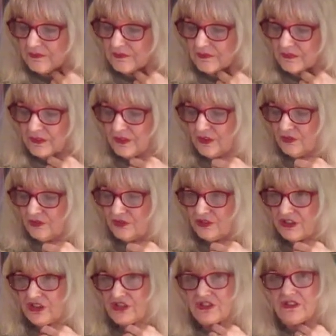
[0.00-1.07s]
you know,
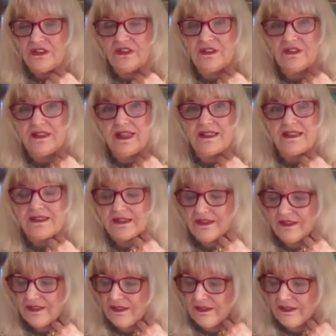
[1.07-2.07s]
traditional, classic